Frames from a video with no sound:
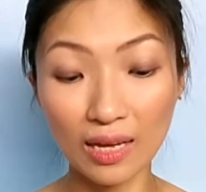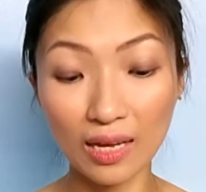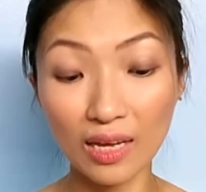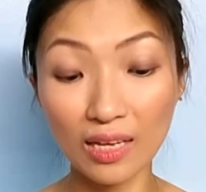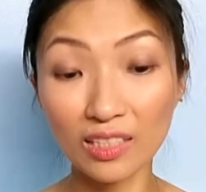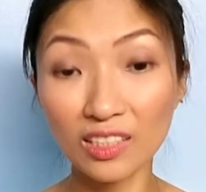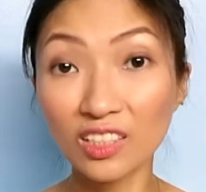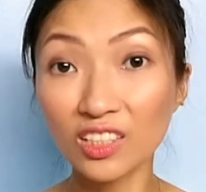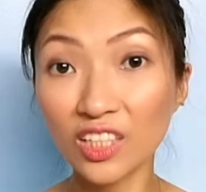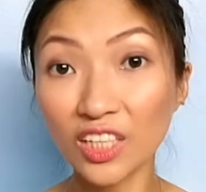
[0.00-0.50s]

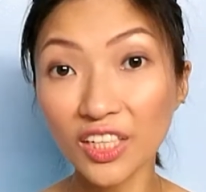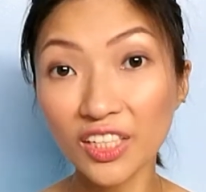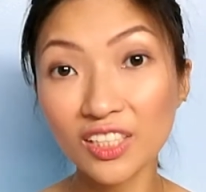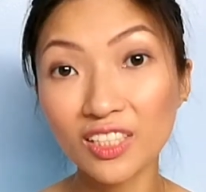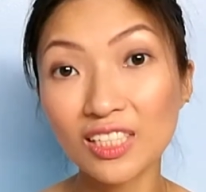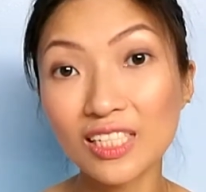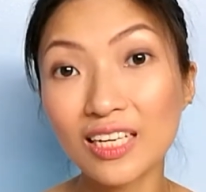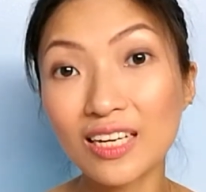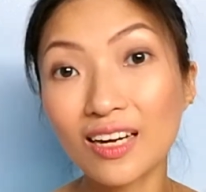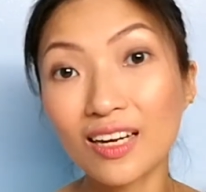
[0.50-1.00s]
It
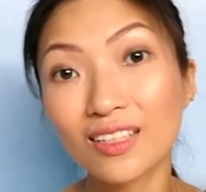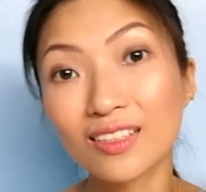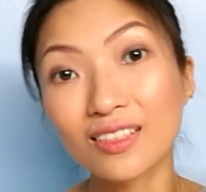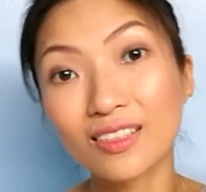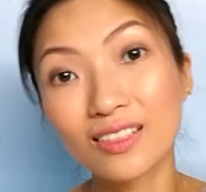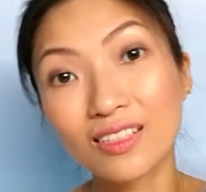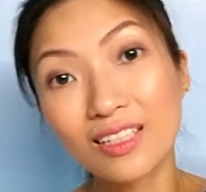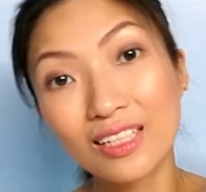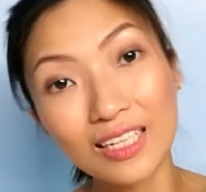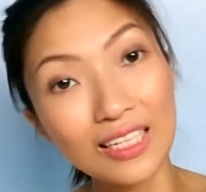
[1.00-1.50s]
seriously cuts
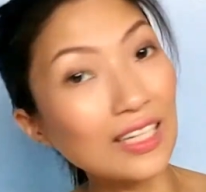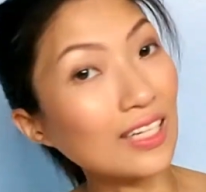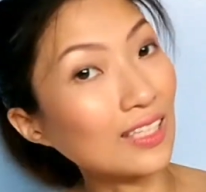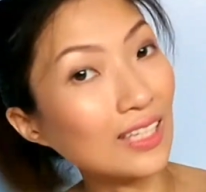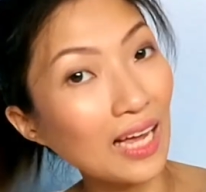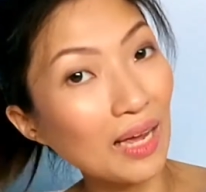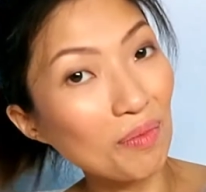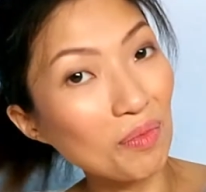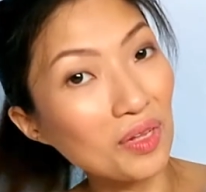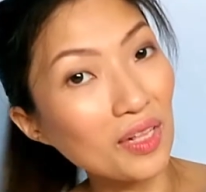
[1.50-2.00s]
cleaning
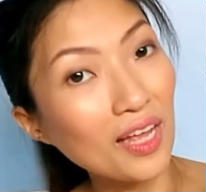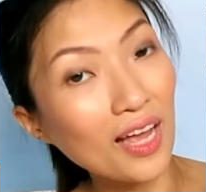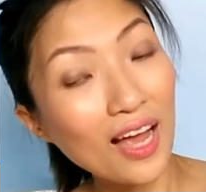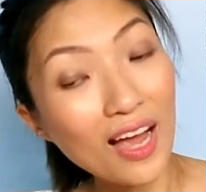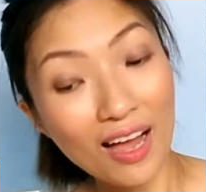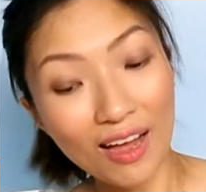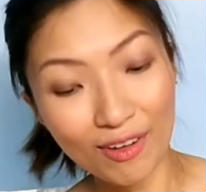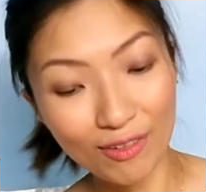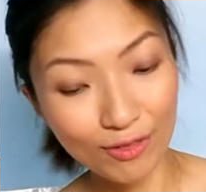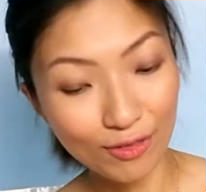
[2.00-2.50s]
time in
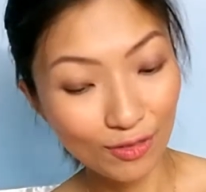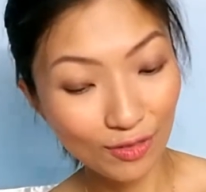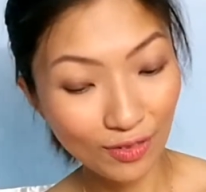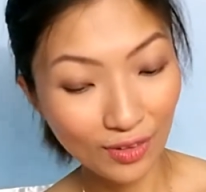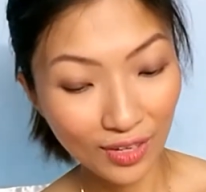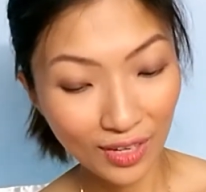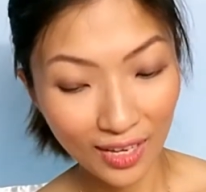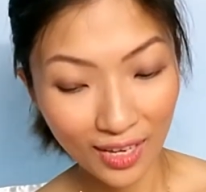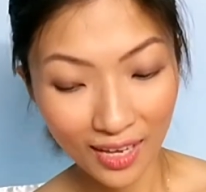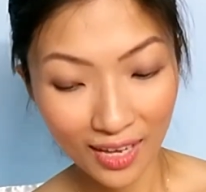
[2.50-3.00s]
half,
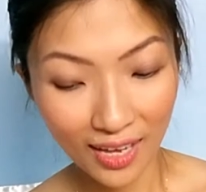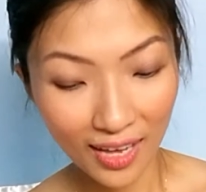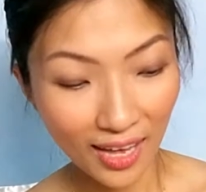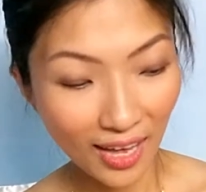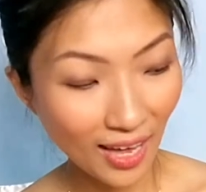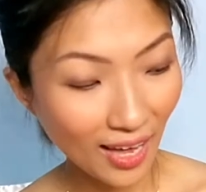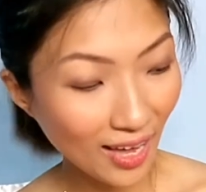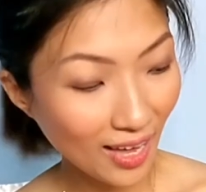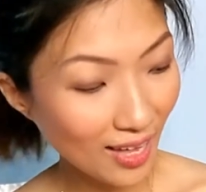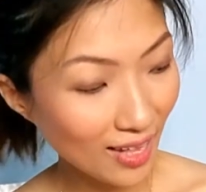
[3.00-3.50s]

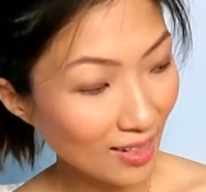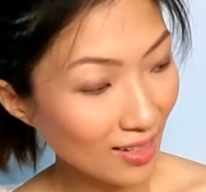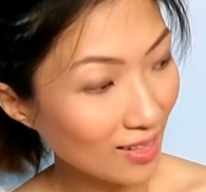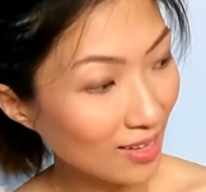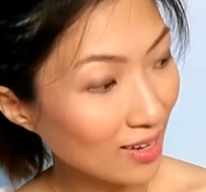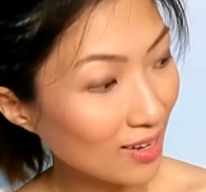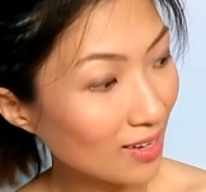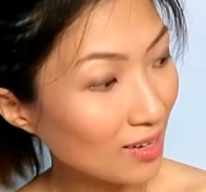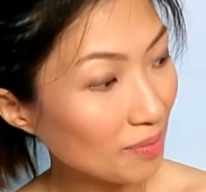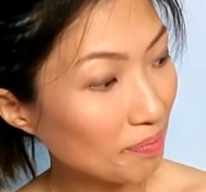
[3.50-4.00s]
and
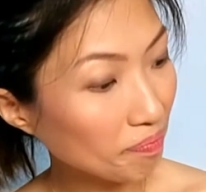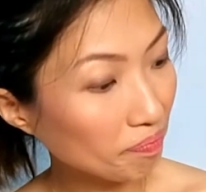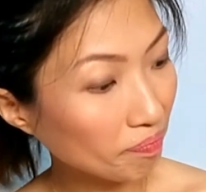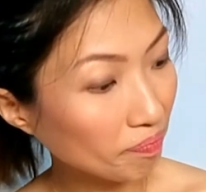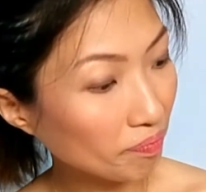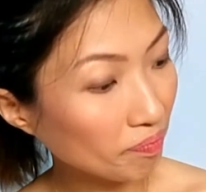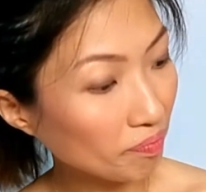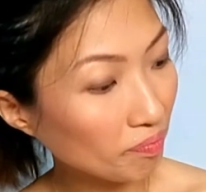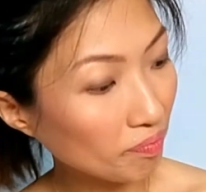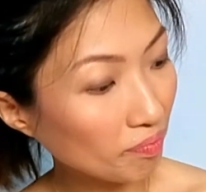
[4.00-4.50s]

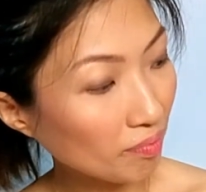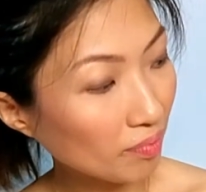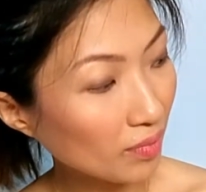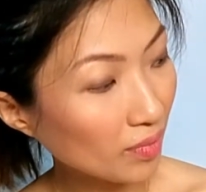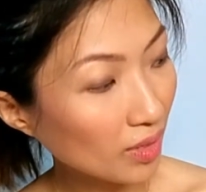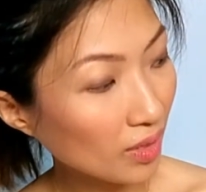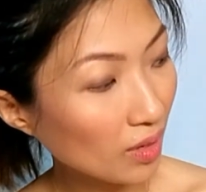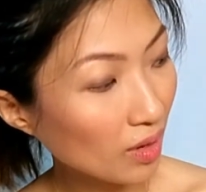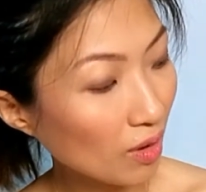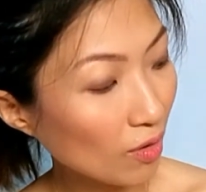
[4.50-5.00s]

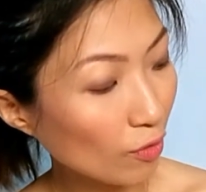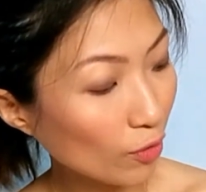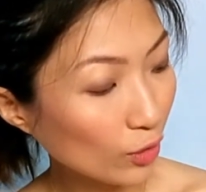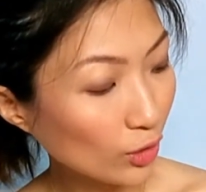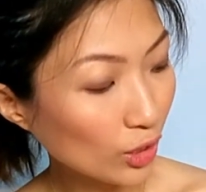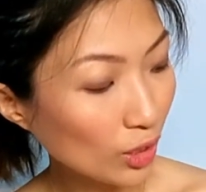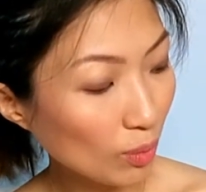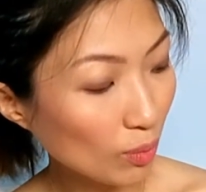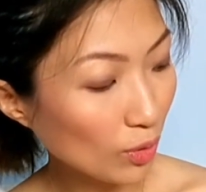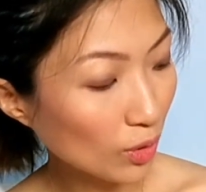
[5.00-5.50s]
for
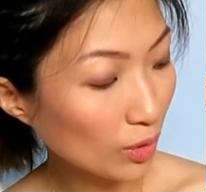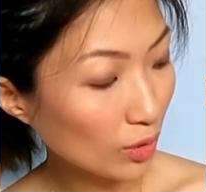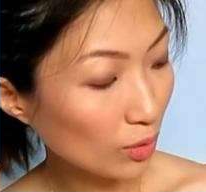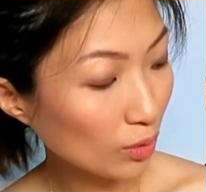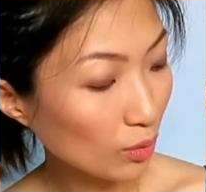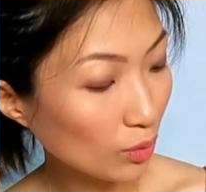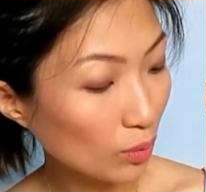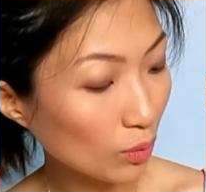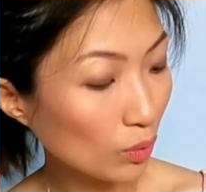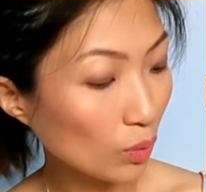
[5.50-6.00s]
someone
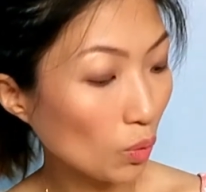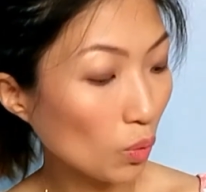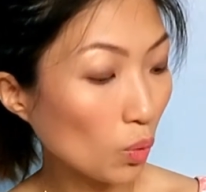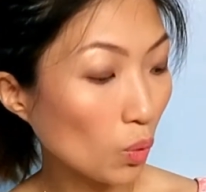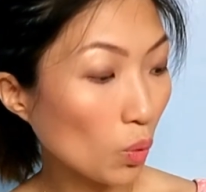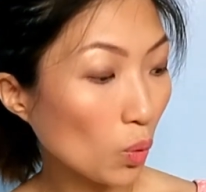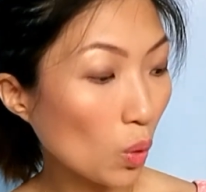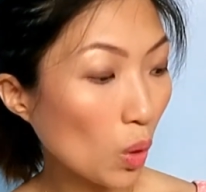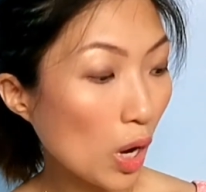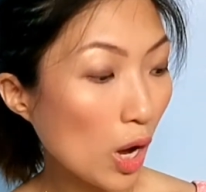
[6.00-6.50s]
who
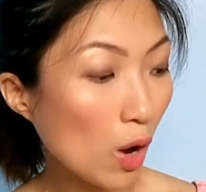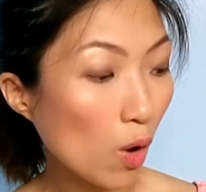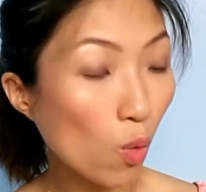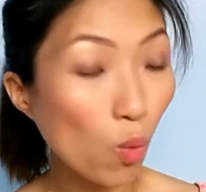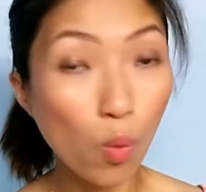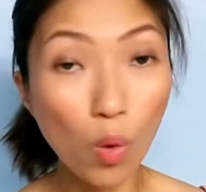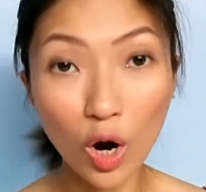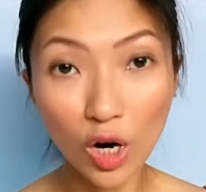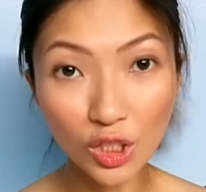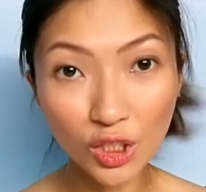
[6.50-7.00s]

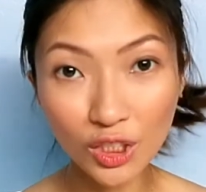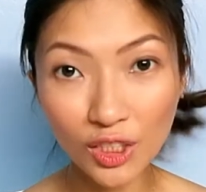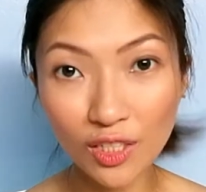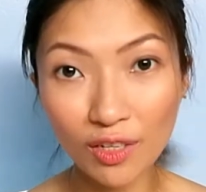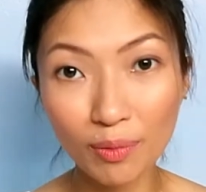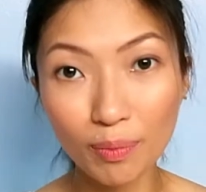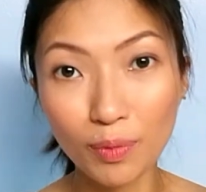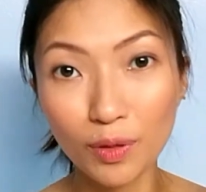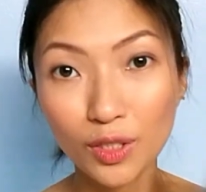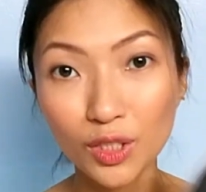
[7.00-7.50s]
washes
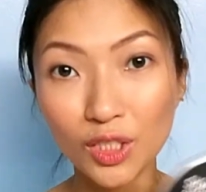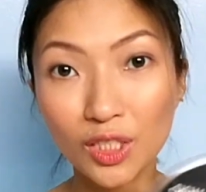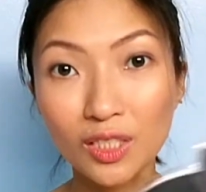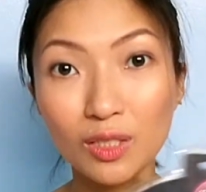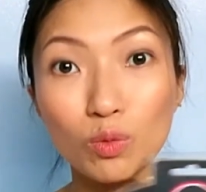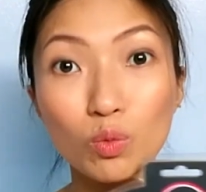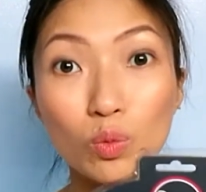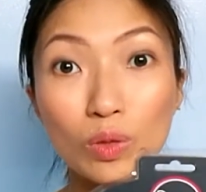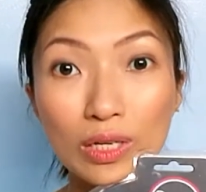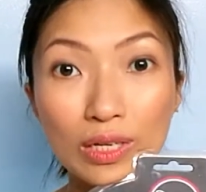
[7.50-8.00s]
their brushes
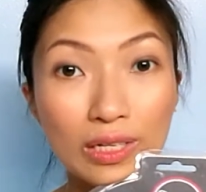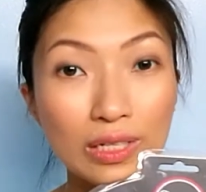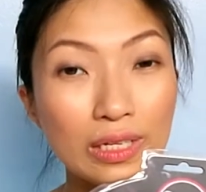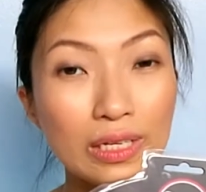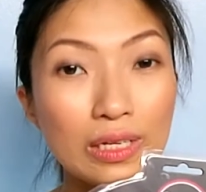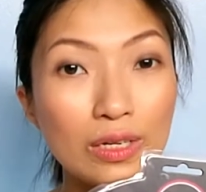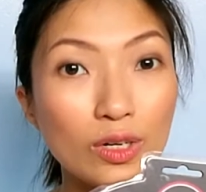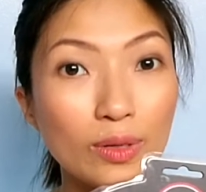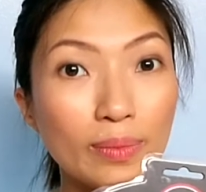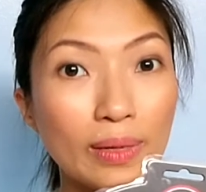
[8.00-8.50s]

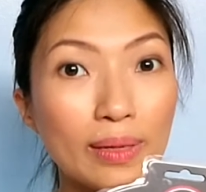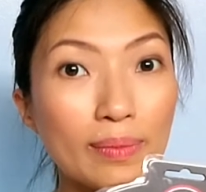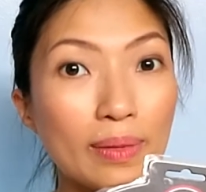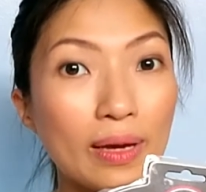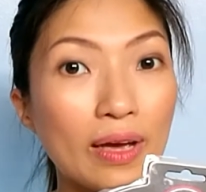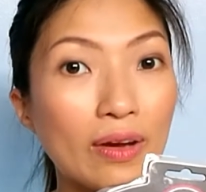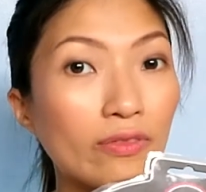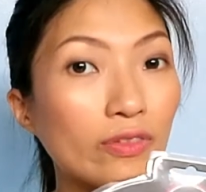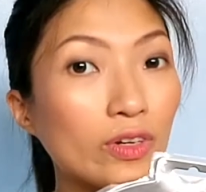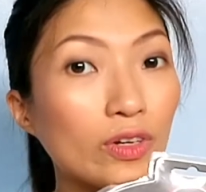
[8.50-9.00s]
weekly or maybe
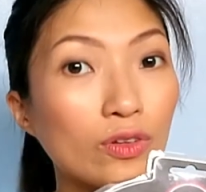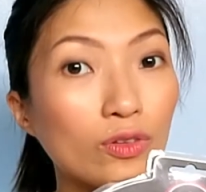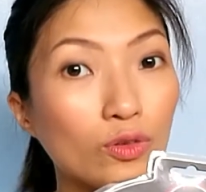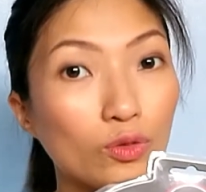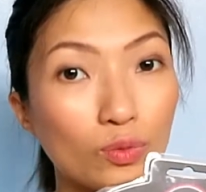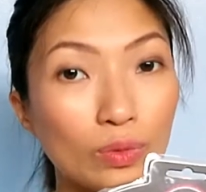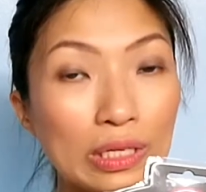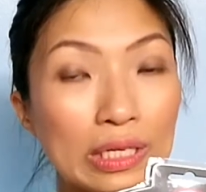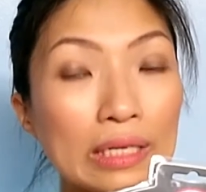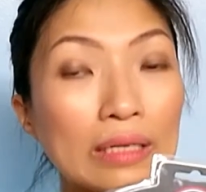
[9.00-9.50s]
every other
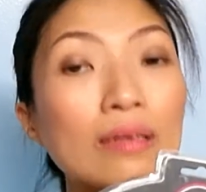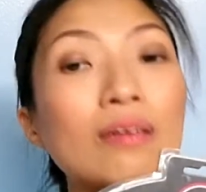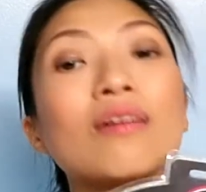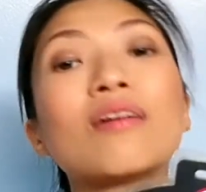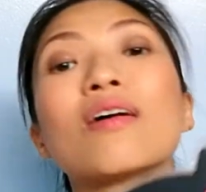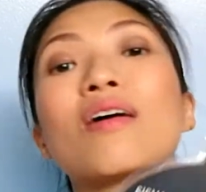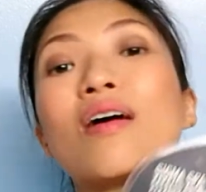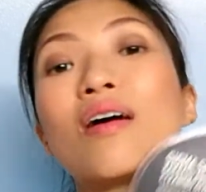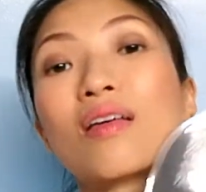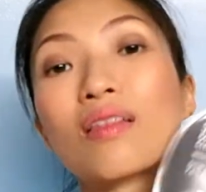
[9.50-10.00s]
week,
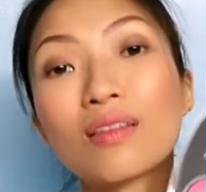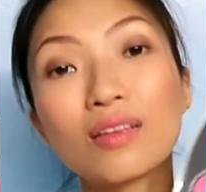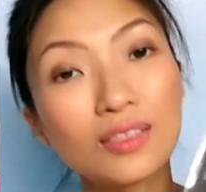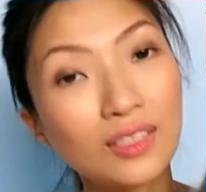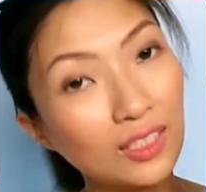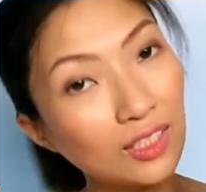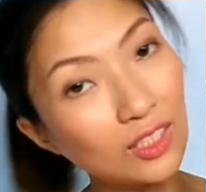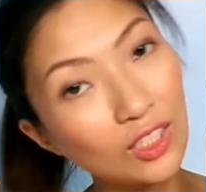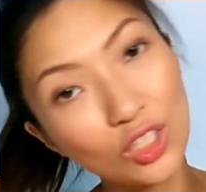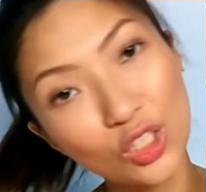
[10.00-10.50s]
this
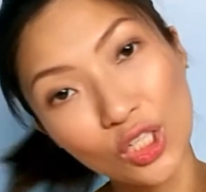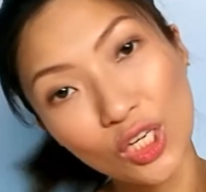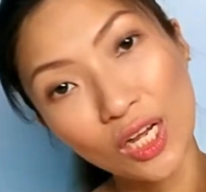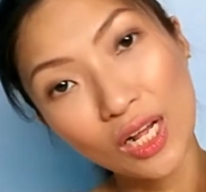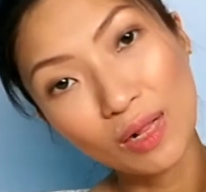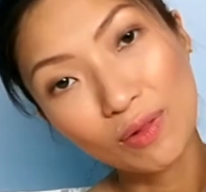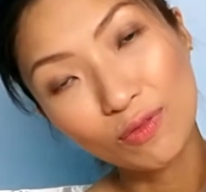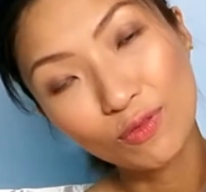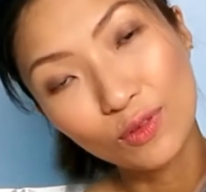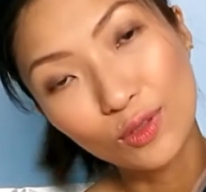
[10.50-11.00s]
is such a
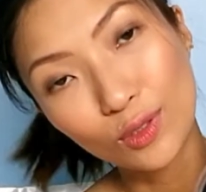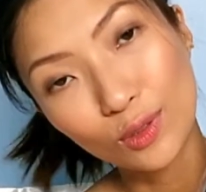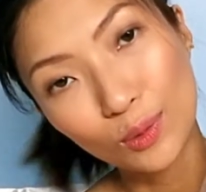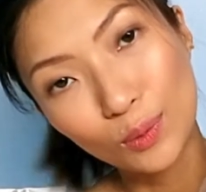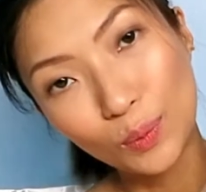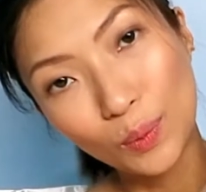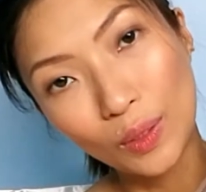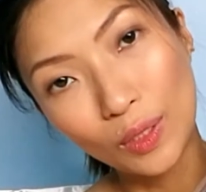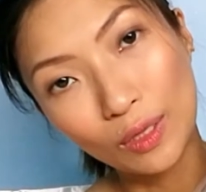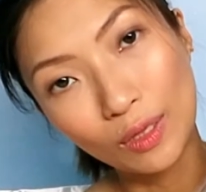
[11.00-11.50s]
helpful
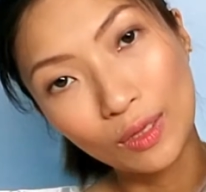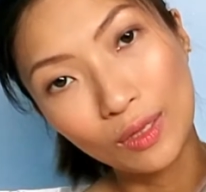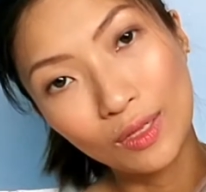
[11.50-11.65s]
tool.